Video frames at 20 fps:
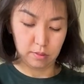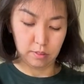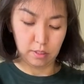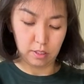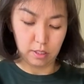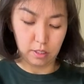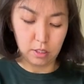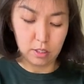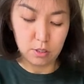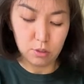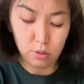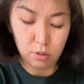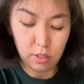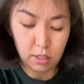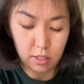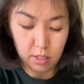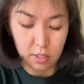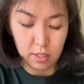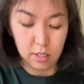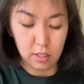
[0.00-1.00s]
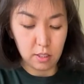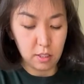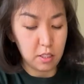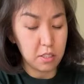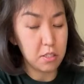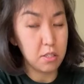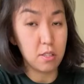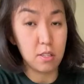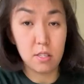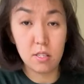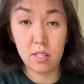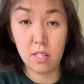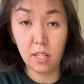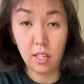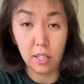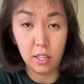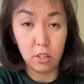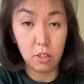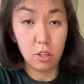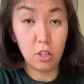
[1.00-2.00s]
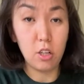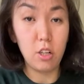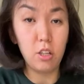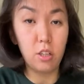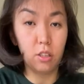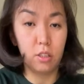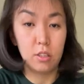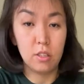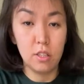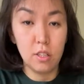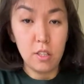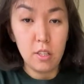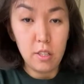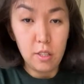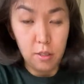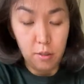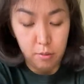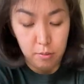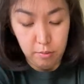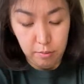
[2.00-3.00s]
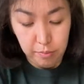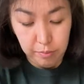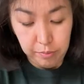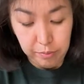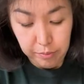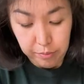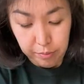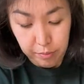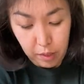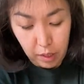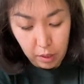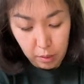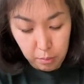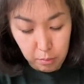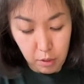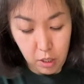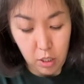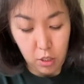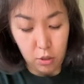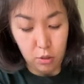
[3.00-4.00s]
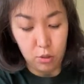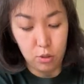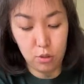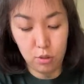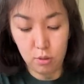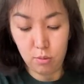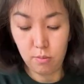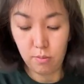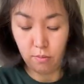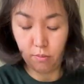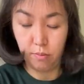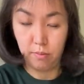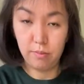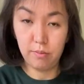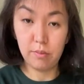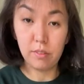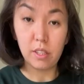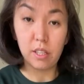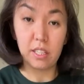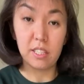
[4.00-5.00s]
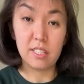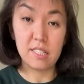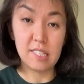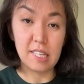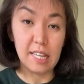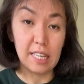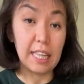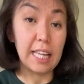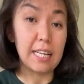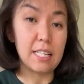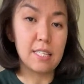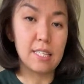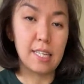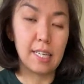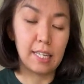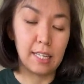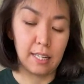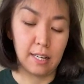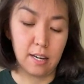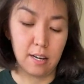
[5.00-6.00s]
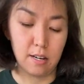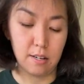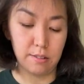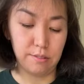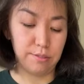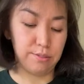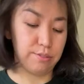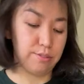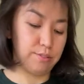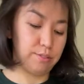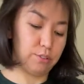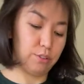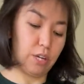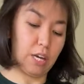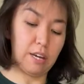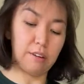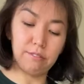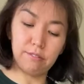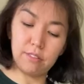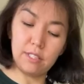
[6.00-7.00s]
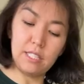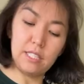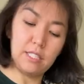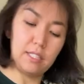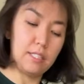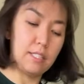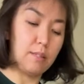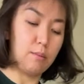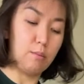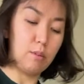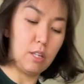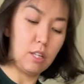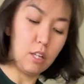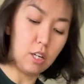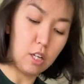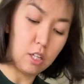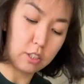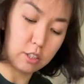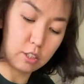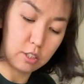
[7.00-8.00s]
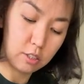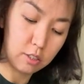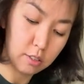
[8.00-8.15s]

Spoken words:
And as you can see, it doesn't stick at all because it's elastic enough. You have knead them a lot.